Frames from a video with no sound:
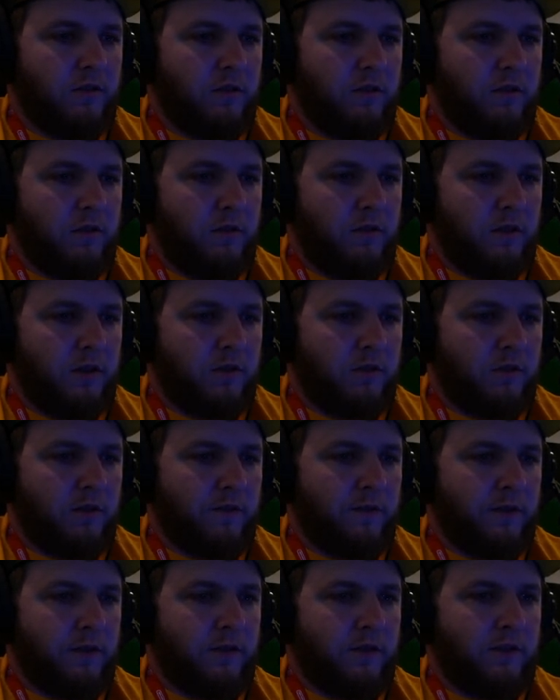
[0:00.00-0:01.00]
That's why I
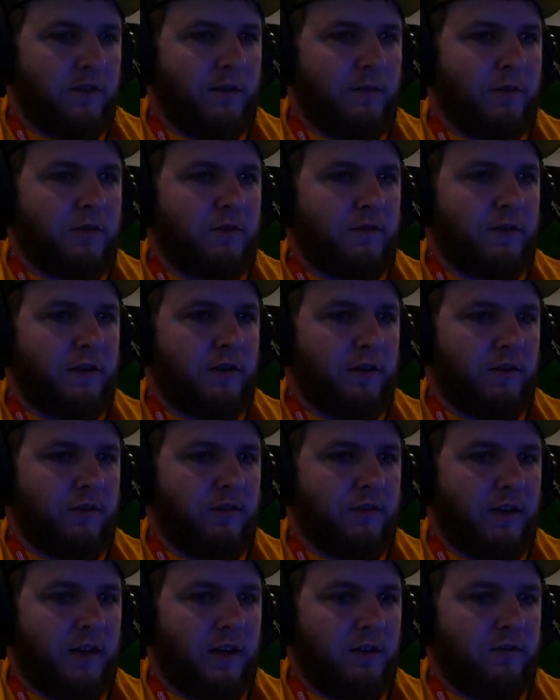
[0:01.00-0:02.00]
feel this game has a very
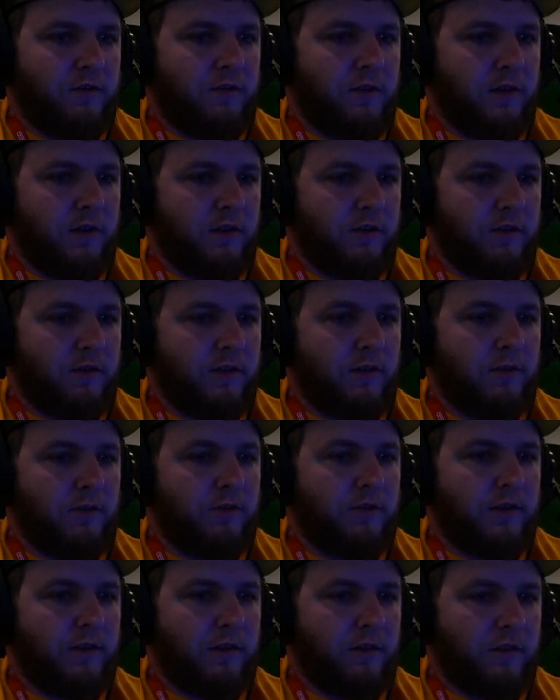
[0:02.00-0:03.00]
satisfying skill
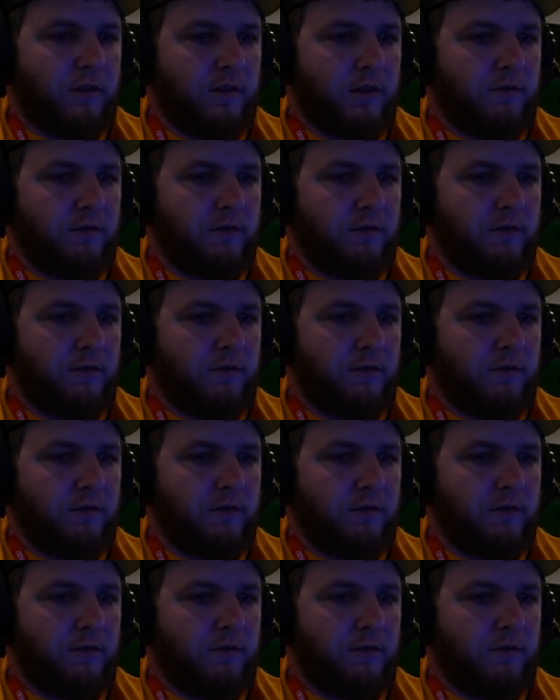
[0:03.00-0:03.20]
ceiling.